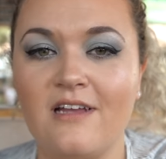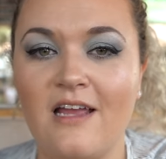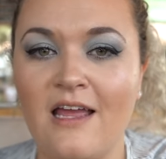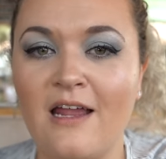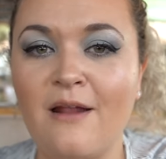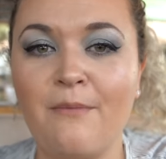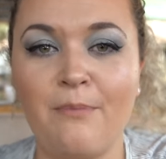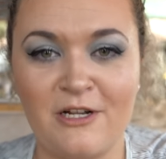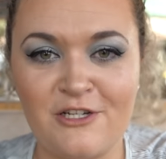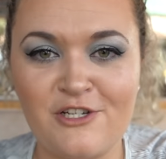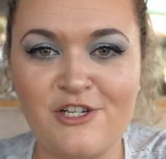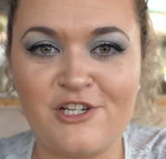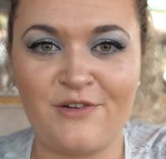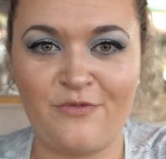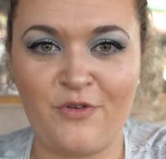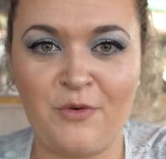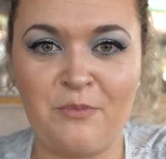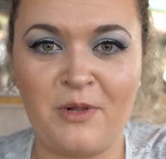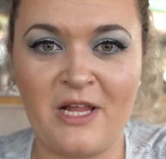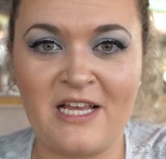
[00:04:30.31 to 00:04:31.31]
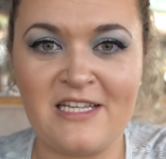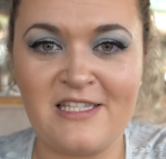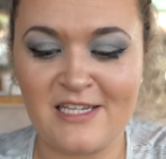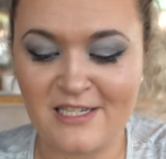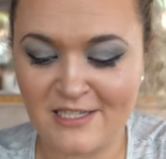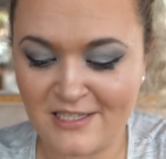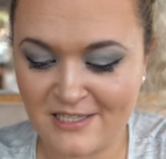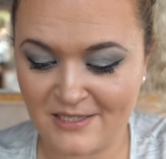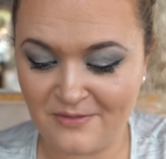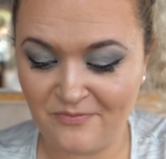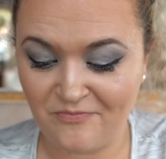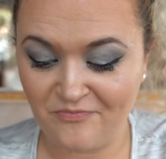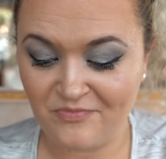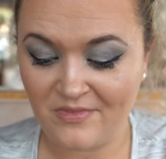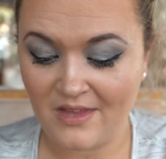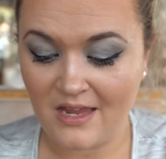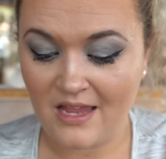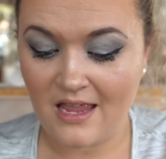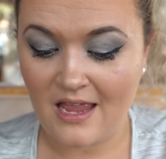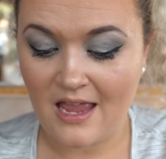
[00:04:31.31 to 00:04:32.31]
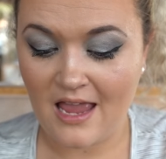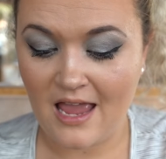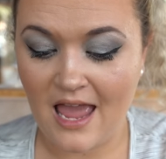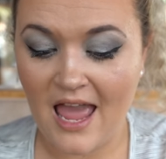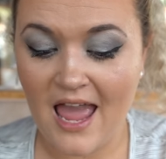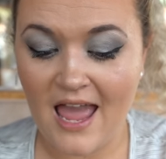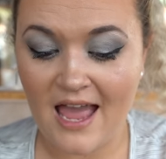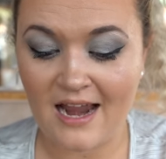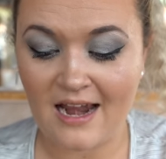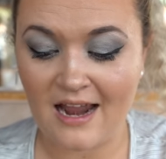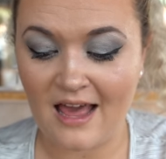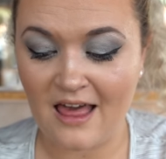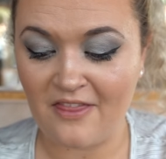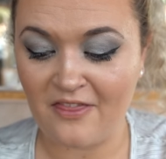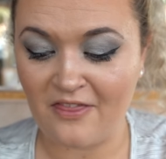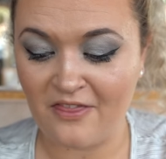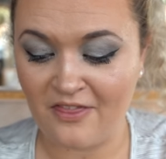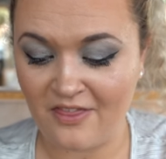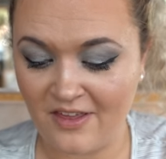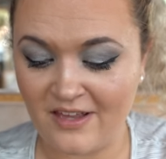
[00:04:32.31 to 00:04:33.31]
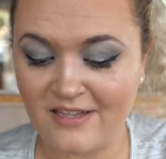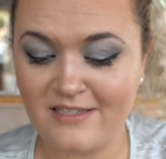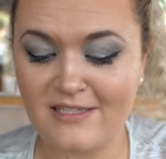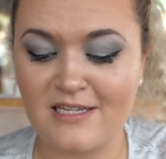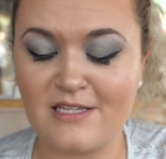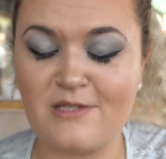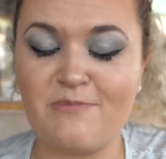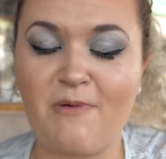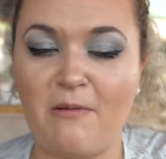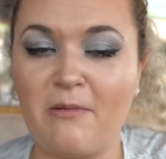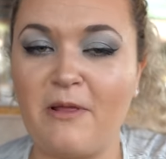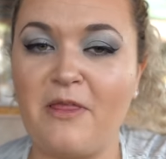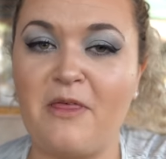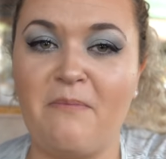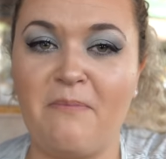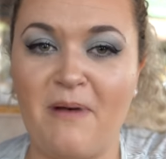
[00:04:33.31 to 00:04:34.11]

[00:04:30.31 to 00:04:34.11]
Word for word: in a bunch of different places, and this is probably the